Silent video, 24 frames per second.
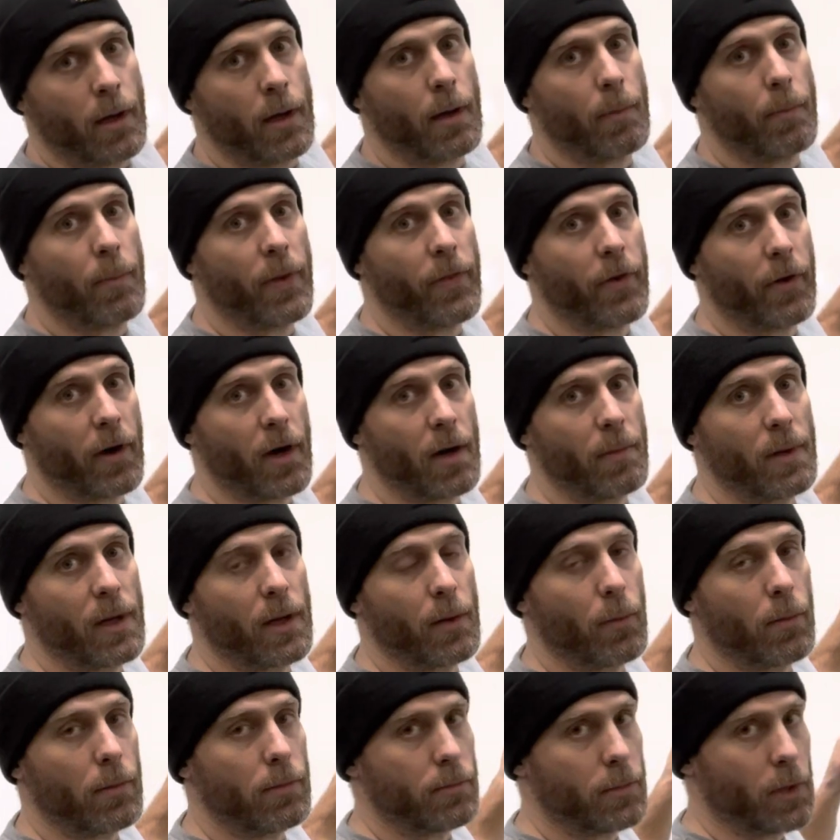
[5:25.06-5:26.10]
but they're gonna be
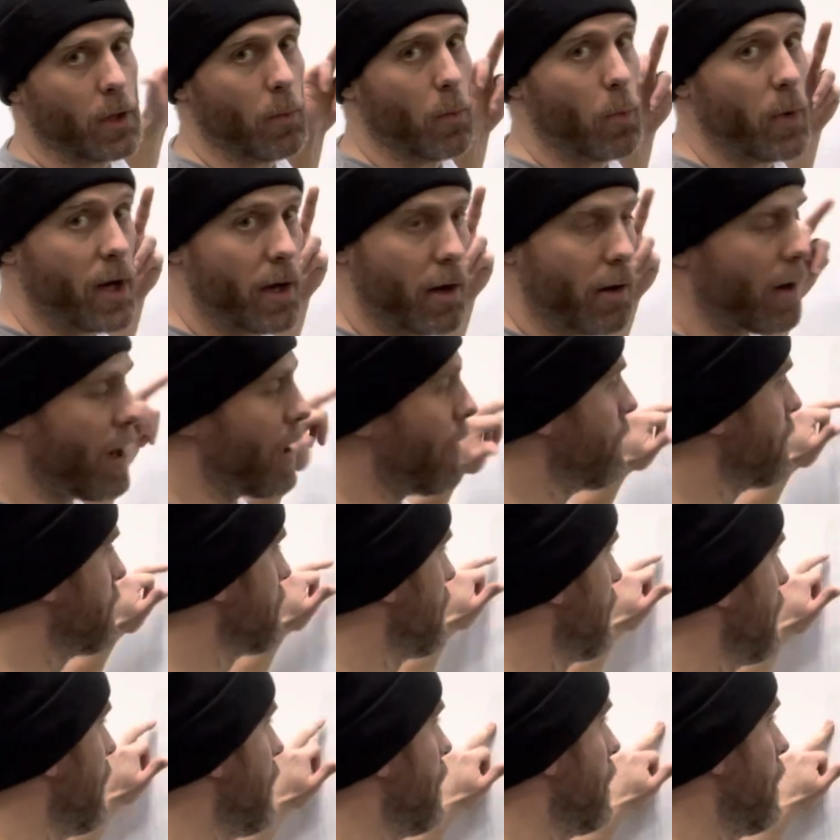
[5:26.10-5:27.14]
weaker,
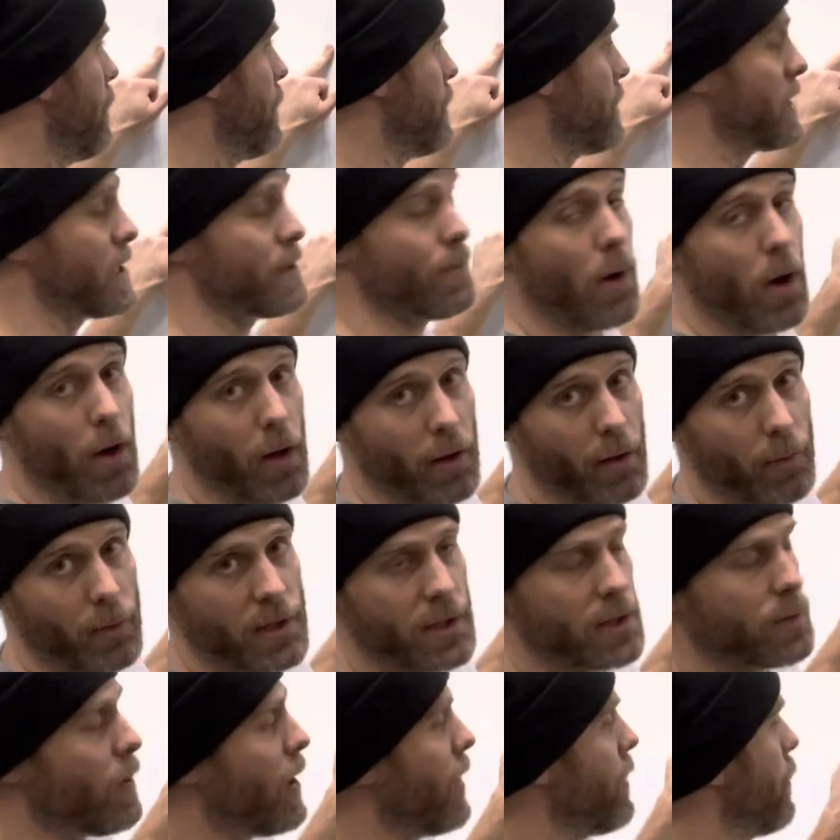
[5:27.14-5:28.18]
obviously, and a little bit smaller, which
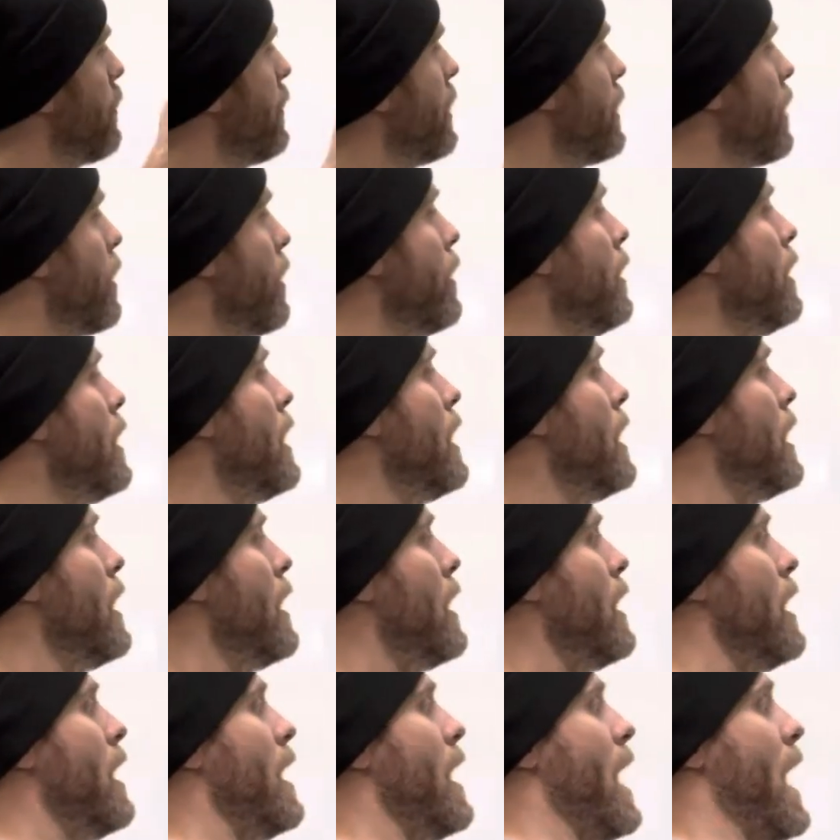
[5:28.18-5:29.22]
is why they're weaker.
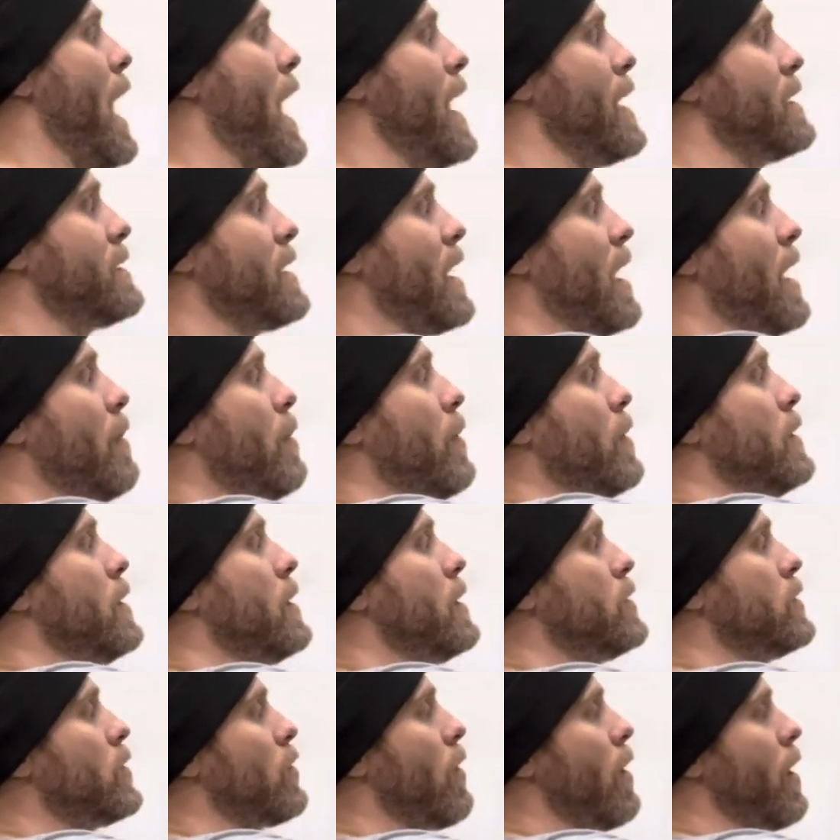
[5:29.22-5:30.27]
As
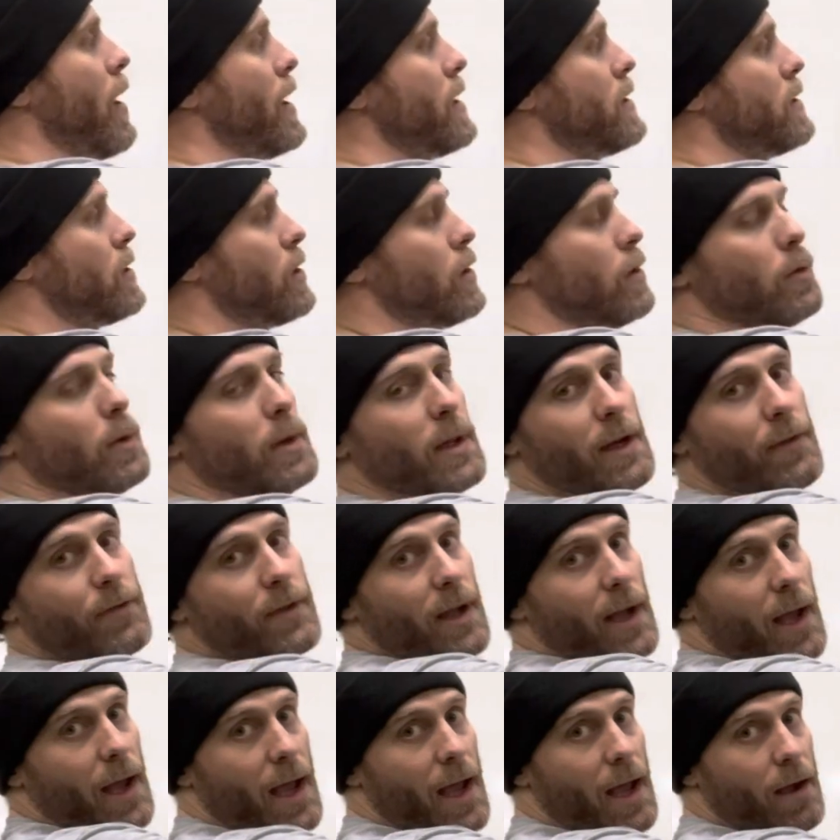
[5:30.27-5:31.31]
I'm trying to lift
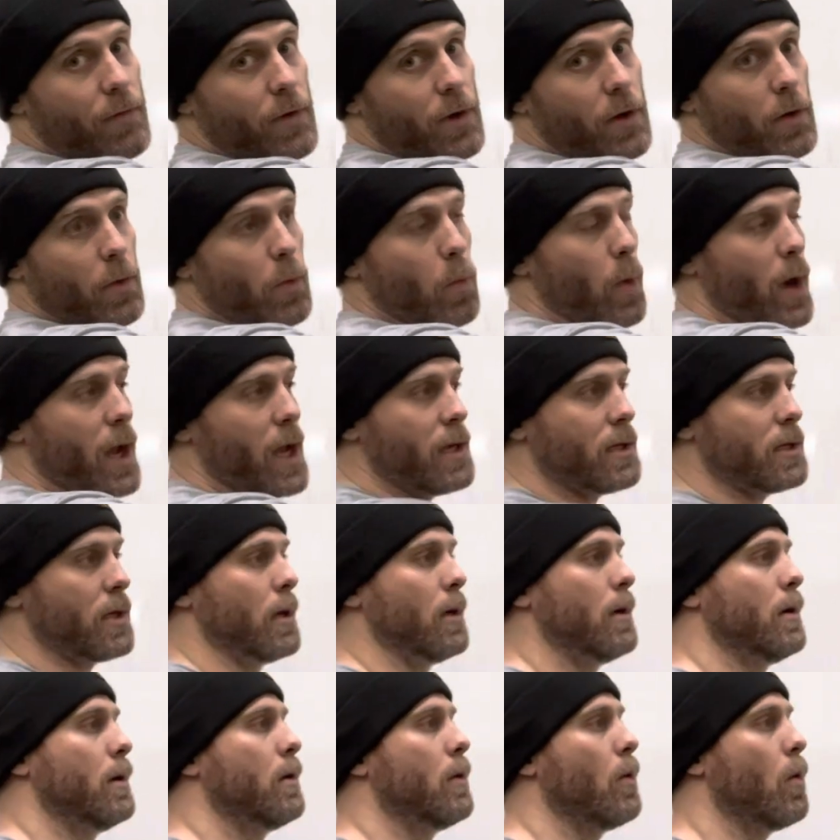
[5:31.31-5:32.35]
a heavier weight
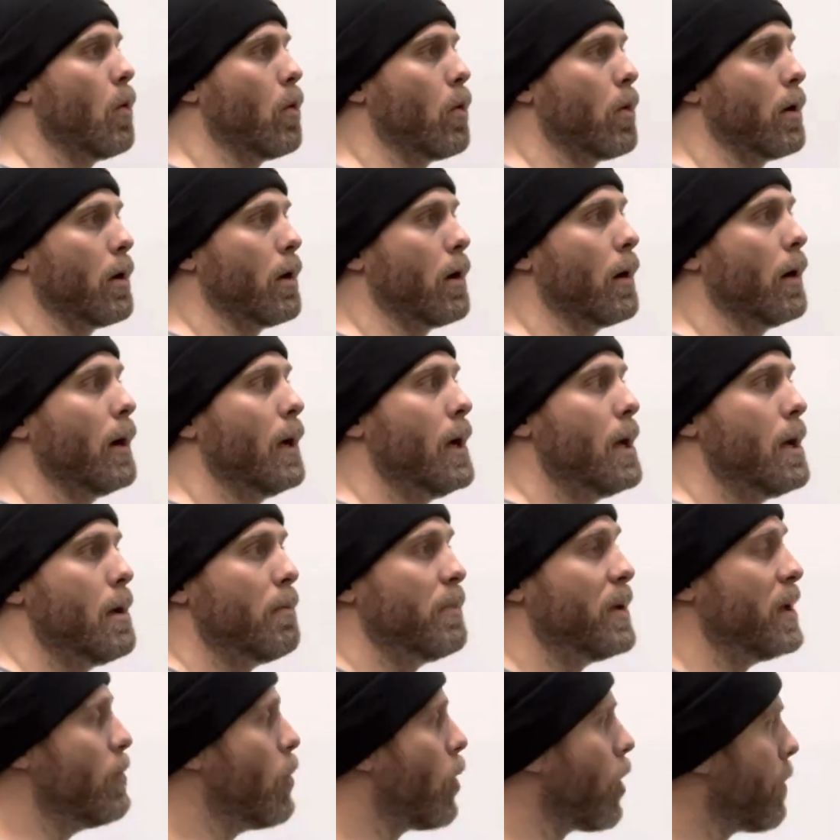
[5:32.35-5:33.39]
or
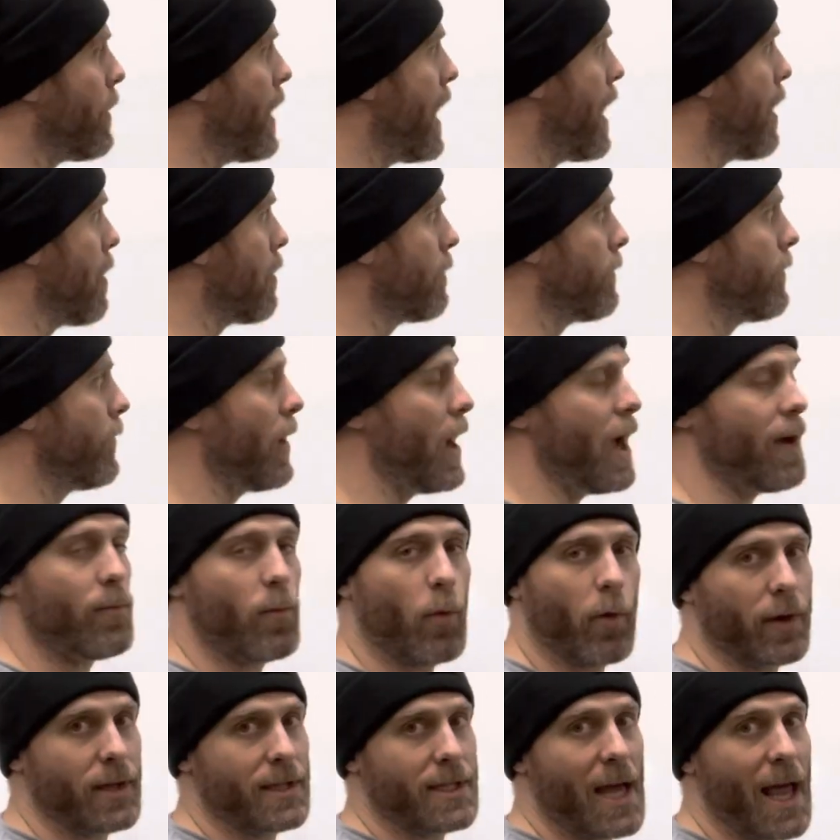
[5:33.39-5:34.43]
be more powerful, have
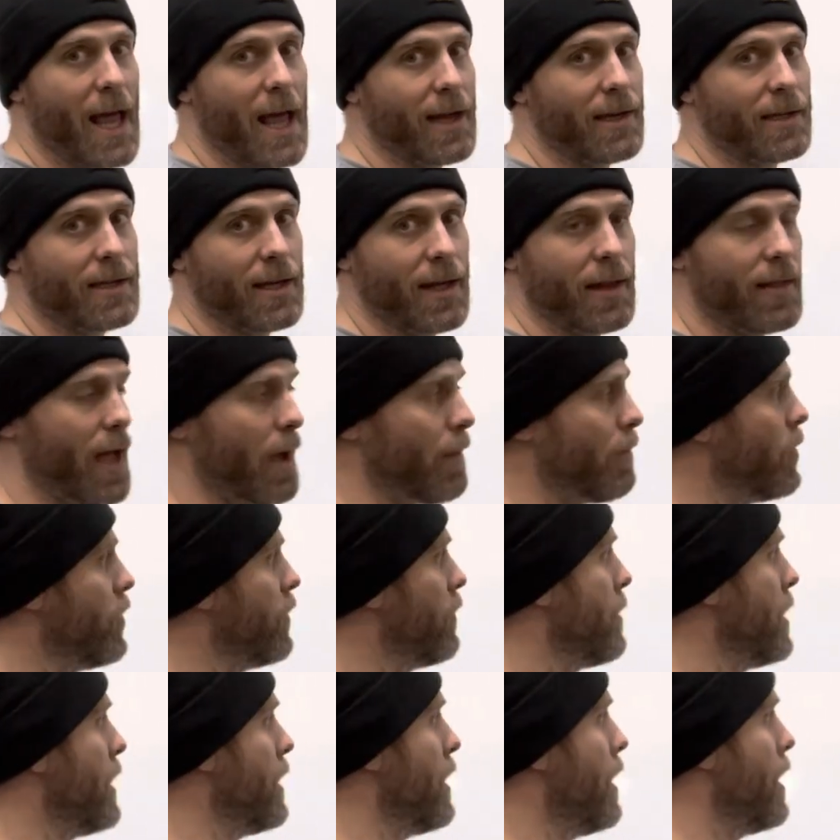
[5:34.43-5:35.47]
more intent in that
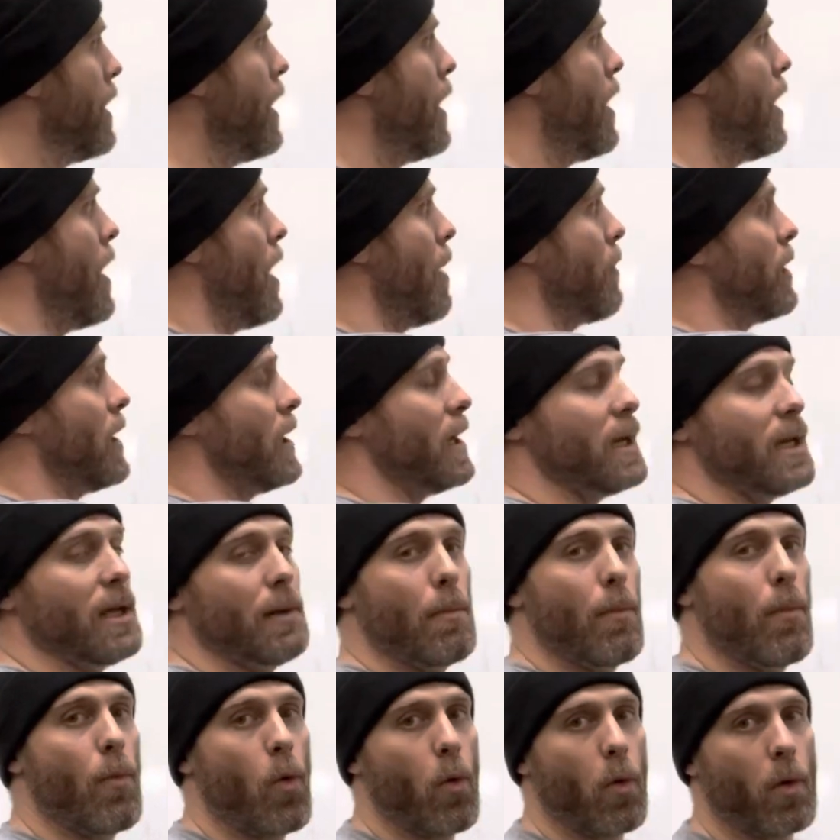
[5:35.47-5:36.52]
movement, I'm gonna need
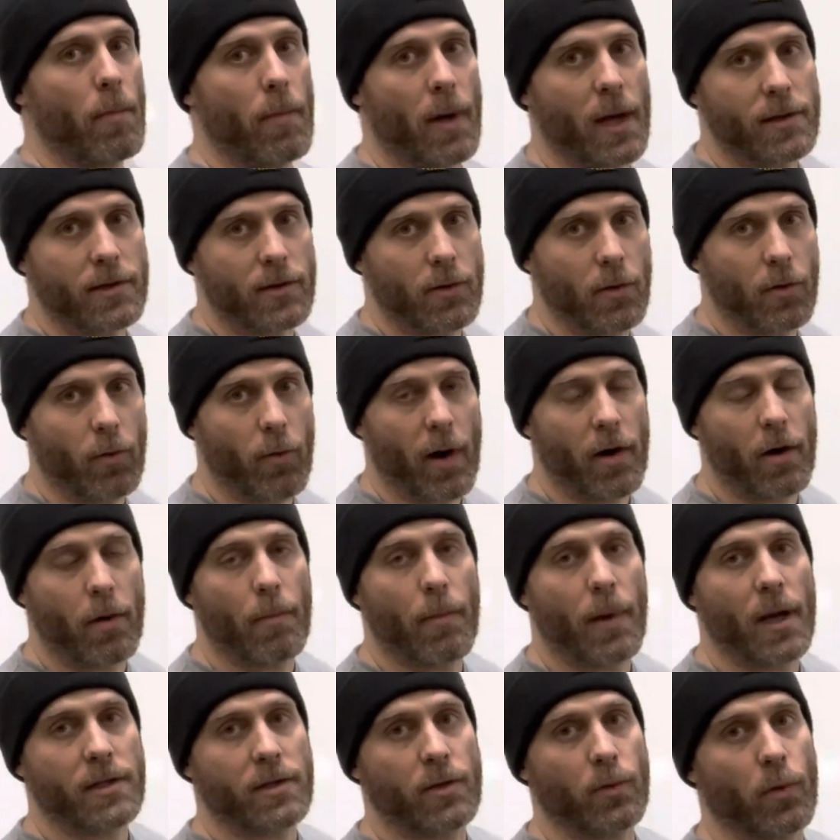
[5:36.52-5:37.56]
more muscle, greater
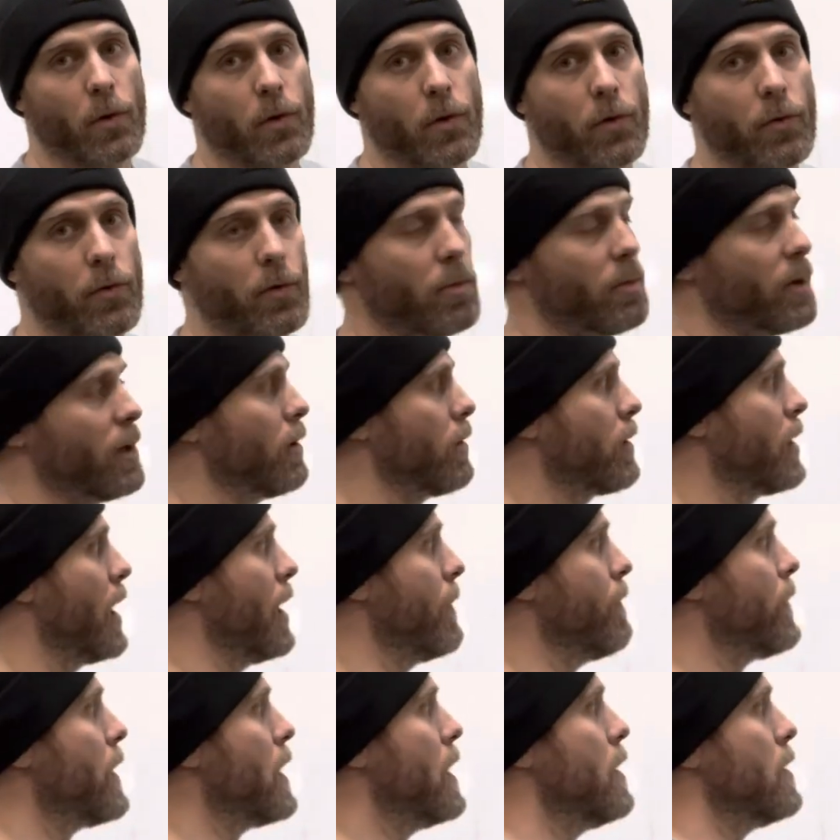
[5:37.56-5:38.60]
muscle recruitment, okay?
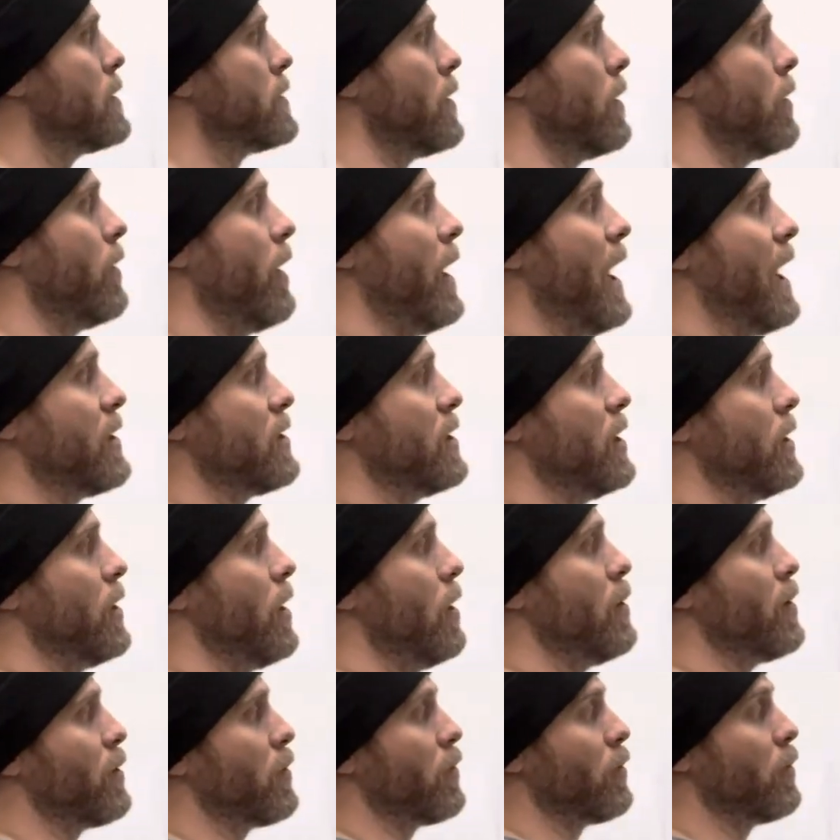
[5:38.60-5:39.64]
So it'll actually
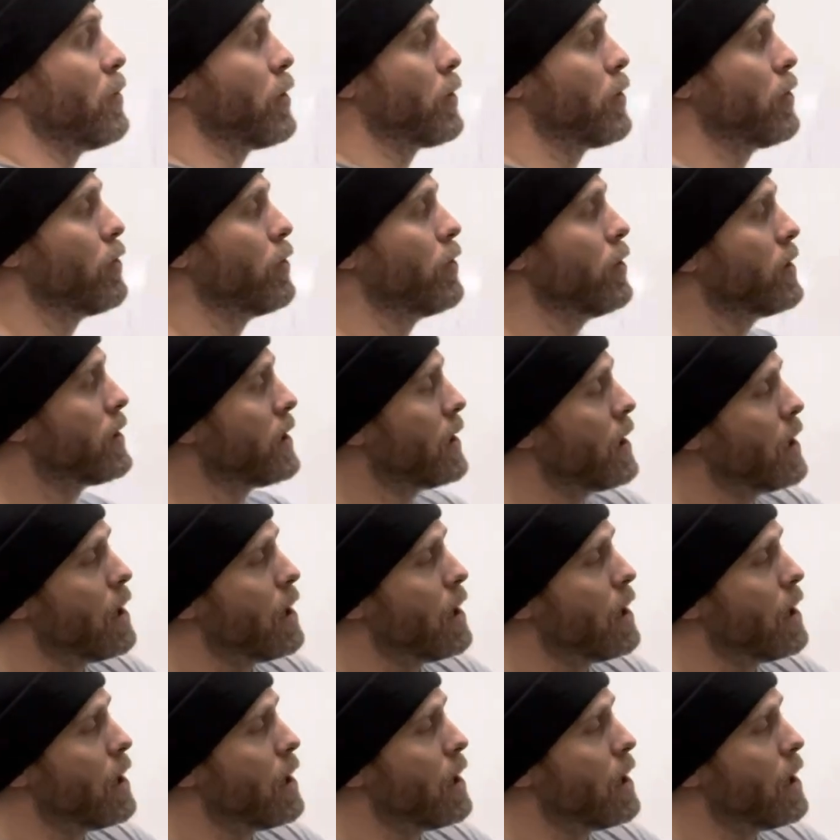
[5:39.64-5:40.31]
go and recruit